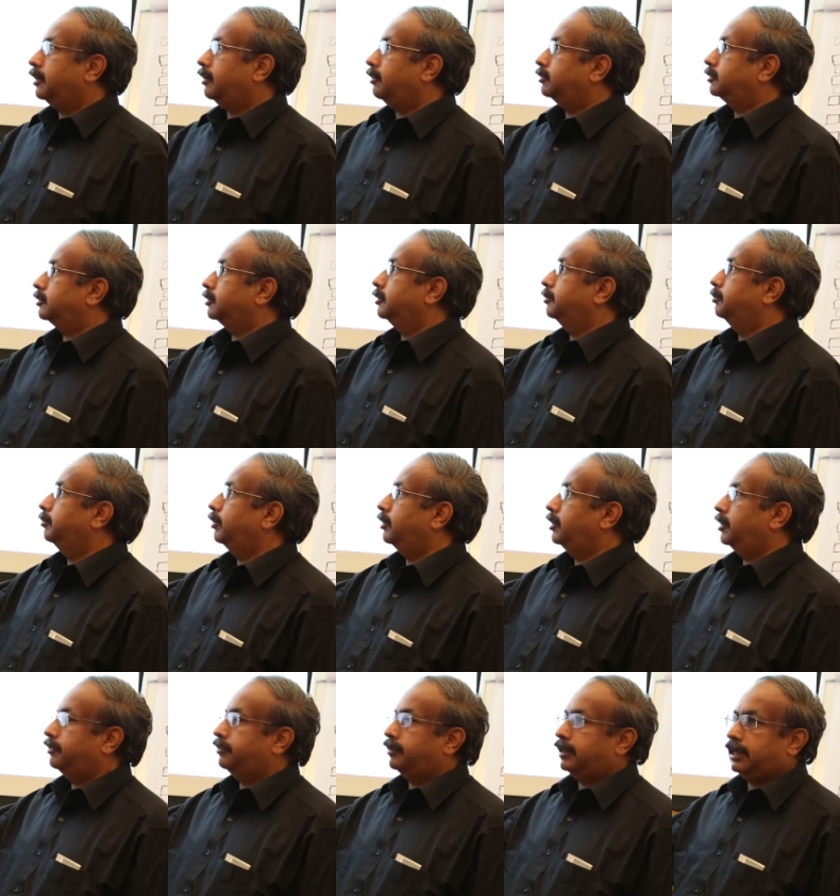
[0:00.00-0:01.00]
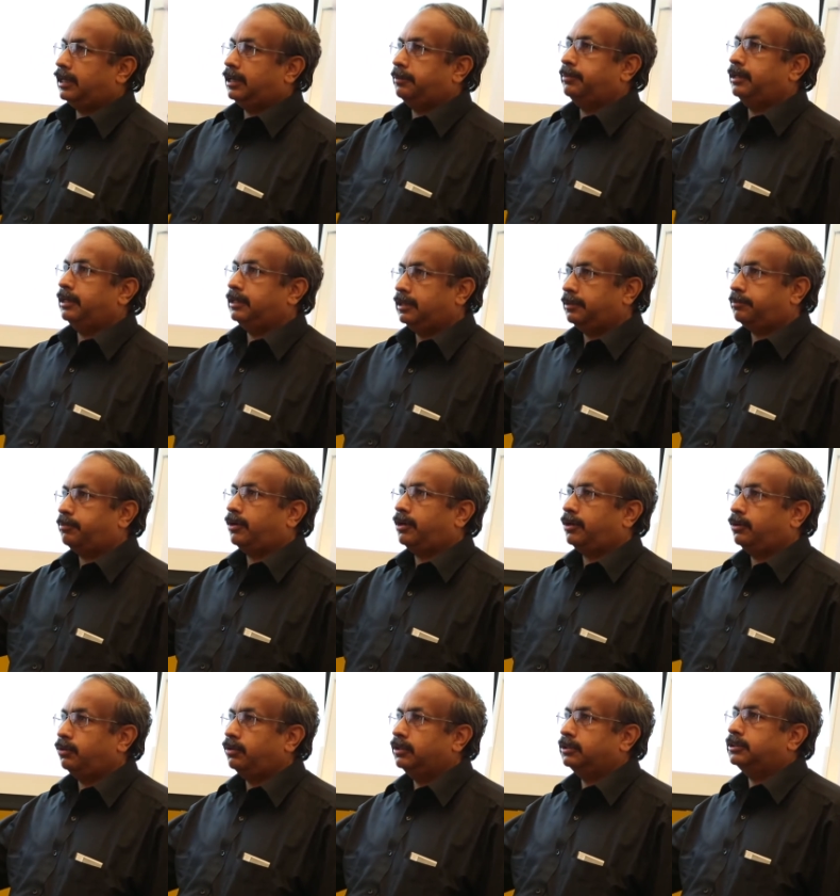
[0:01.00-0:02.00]
and practical that uh,
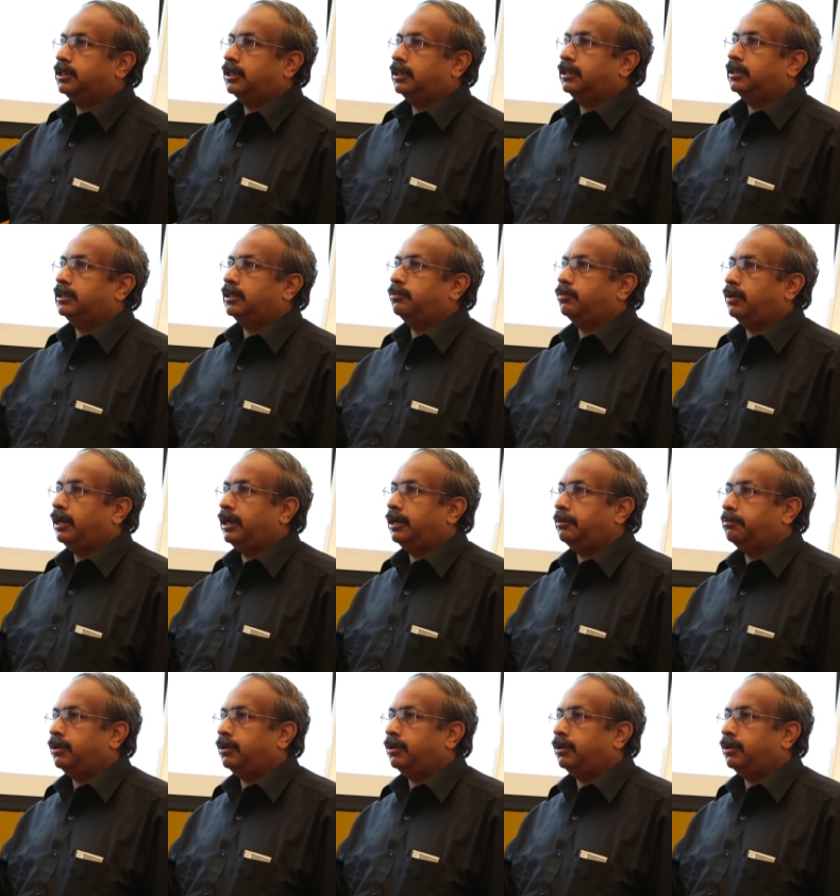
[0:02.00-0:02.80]
I think it was one